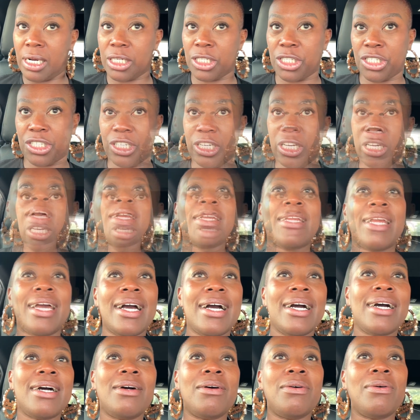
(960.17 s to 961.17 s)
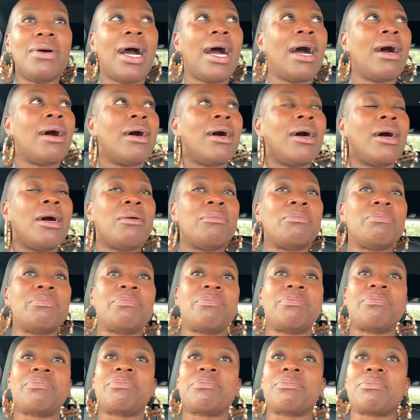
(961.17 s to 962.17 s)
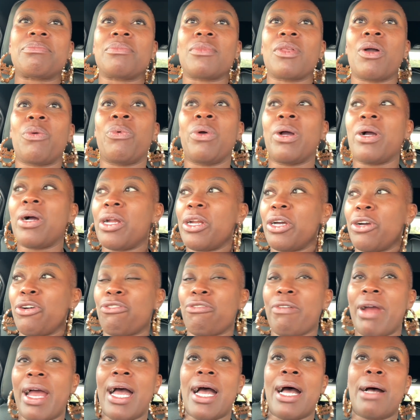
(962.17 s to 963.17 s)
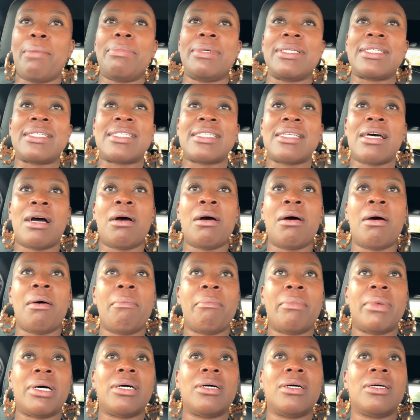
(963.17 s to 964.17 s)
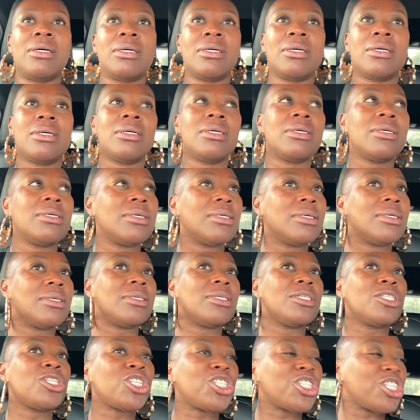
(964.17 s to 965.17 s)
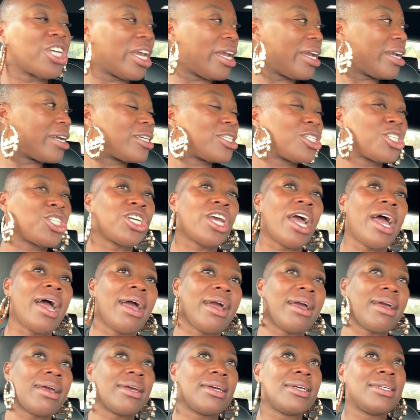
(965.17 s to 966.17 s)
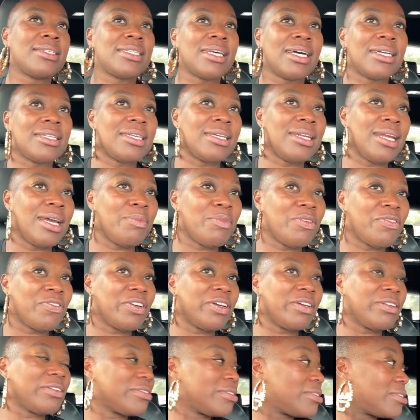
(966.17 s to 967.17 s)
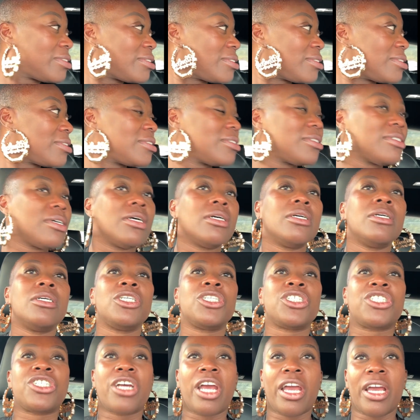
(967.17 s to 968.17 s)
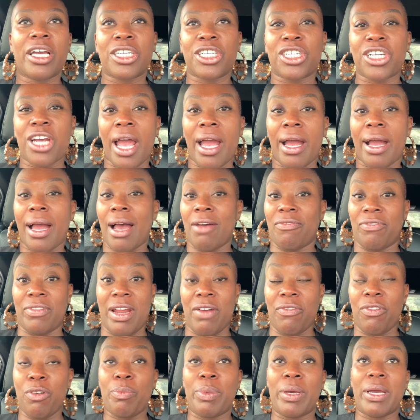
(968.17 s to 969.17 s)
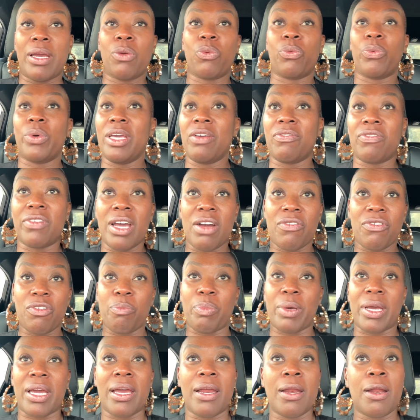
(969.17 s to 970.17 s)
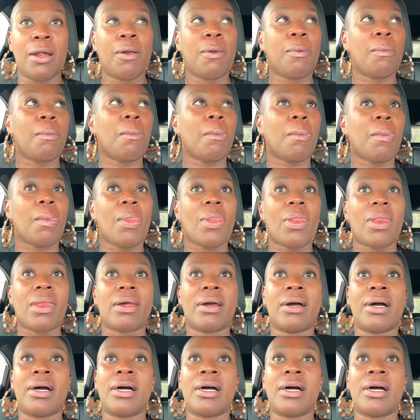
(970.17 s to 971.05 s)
cheap. Right now, we're gonna grab some Shake Shack. Is that the name of it? Shake Shack. I've never been. We've never been.